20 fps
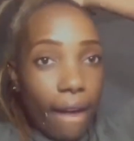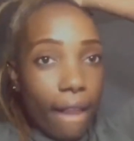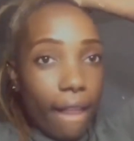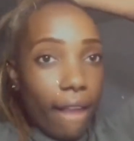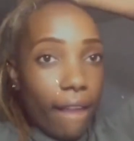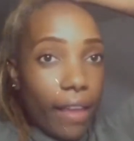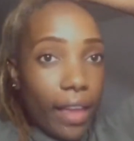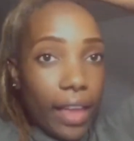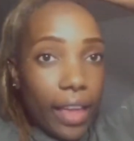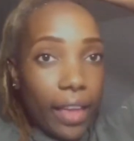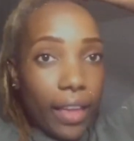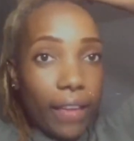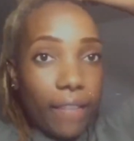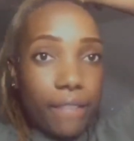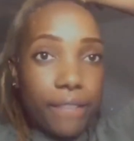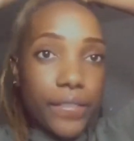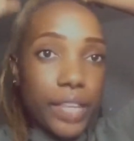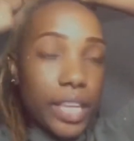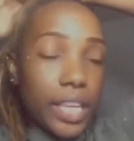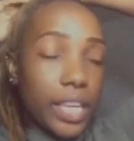if
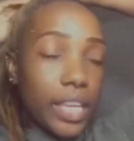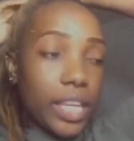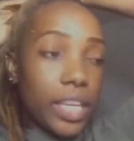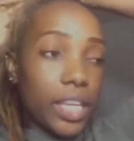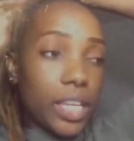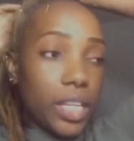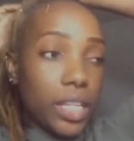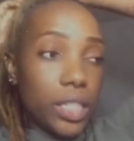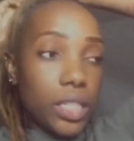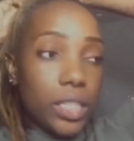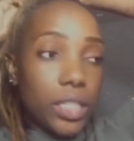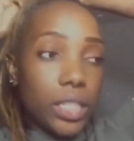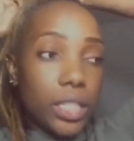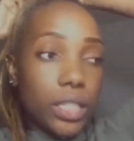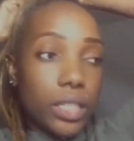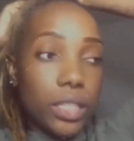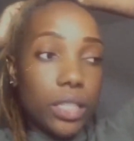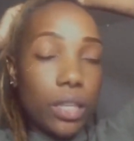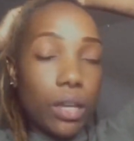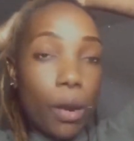it sinks
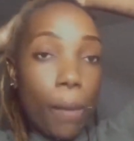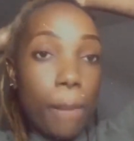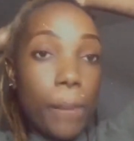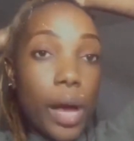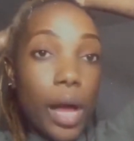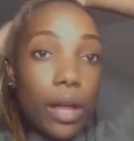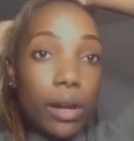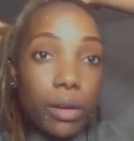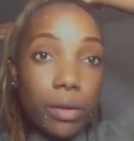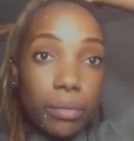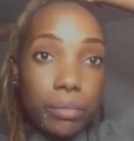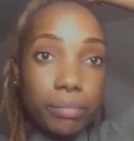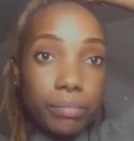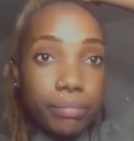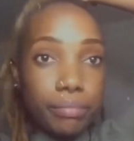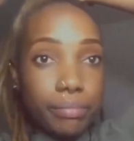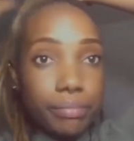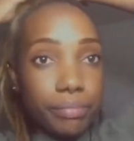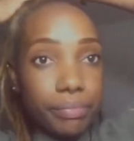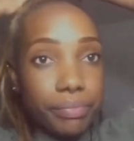to the bottom,
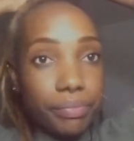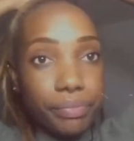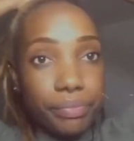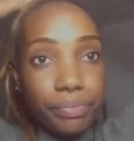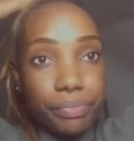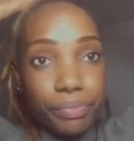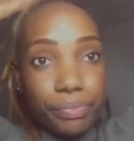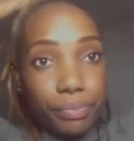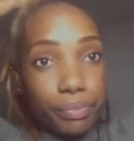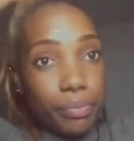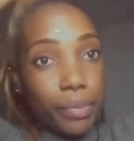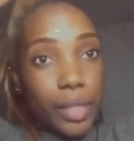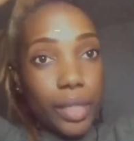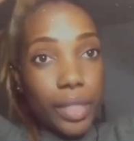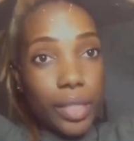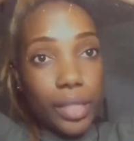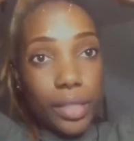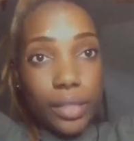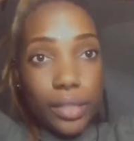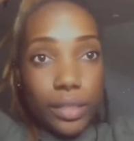
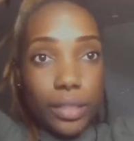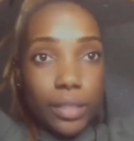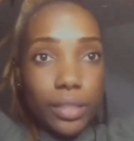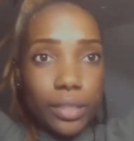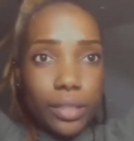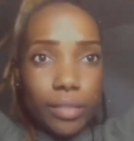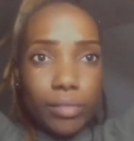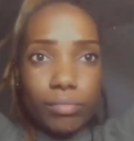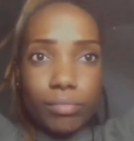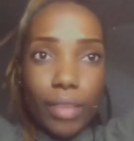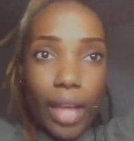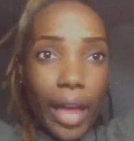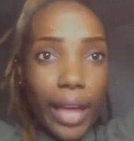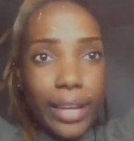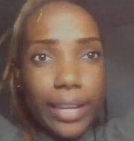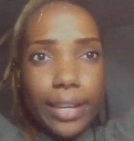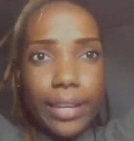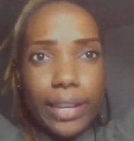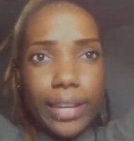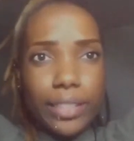because I need
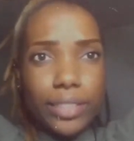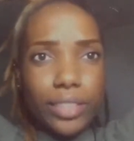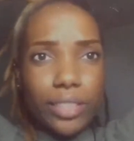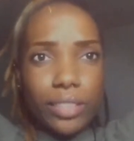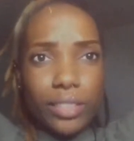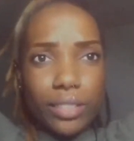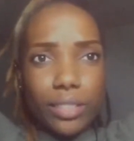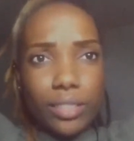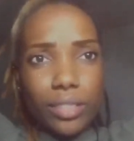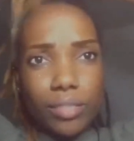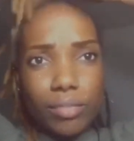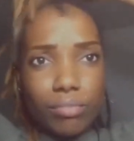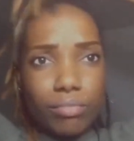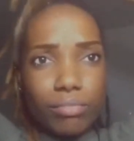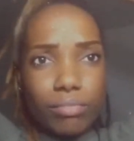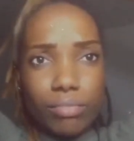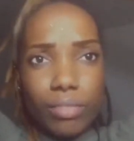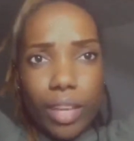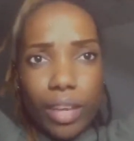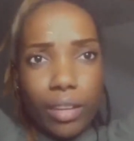answers.
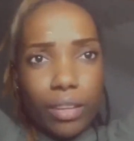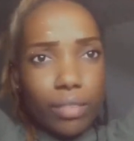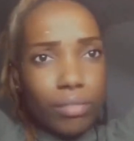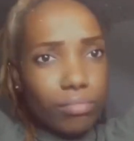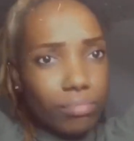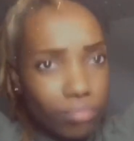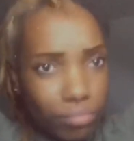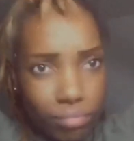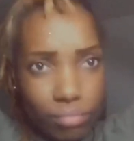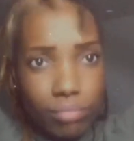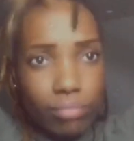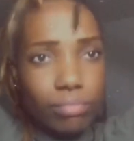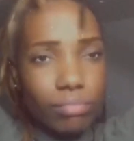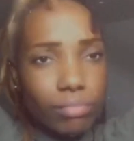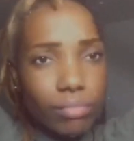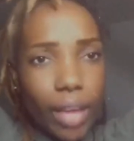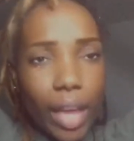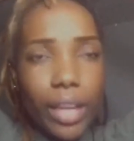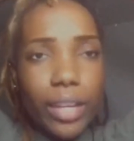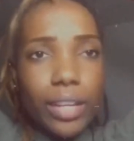Like,
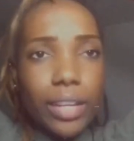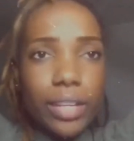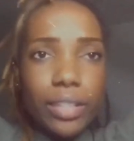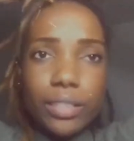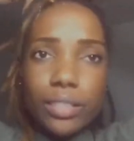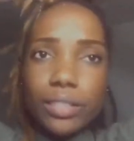I need answers.